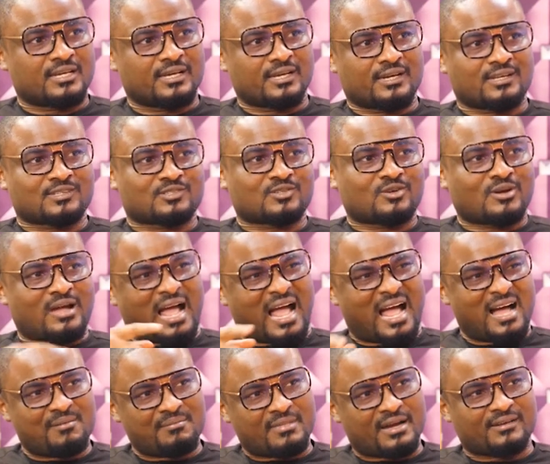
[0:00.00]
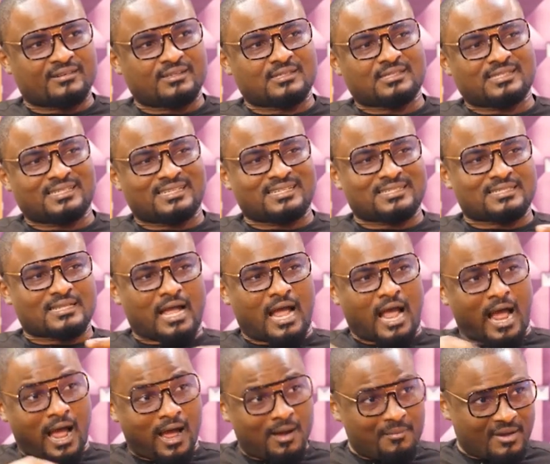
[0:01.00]
It is not her marriage. It is
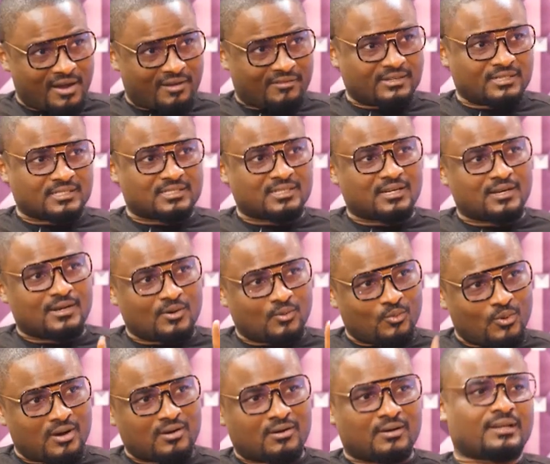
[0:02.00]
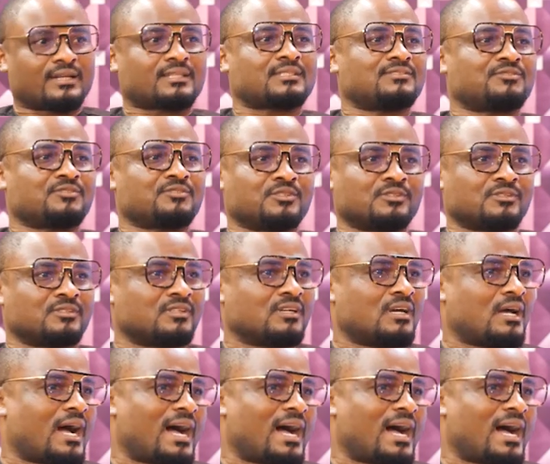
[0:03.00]
our marriage, one collective good.